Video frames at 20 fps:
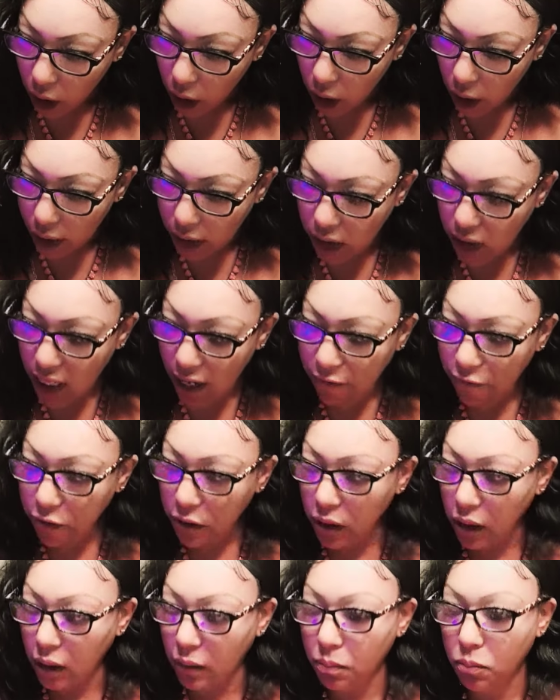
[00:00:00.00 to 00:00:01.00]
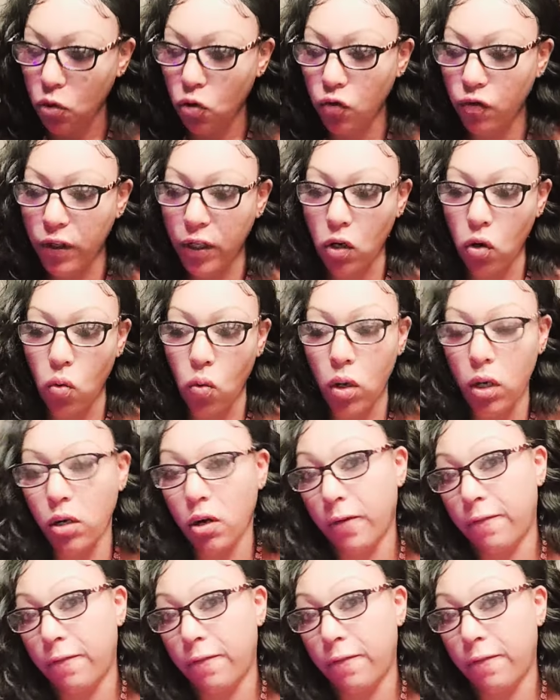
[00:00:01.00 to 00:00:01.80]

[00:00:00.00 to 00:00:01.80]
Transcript: It's definitely moving on or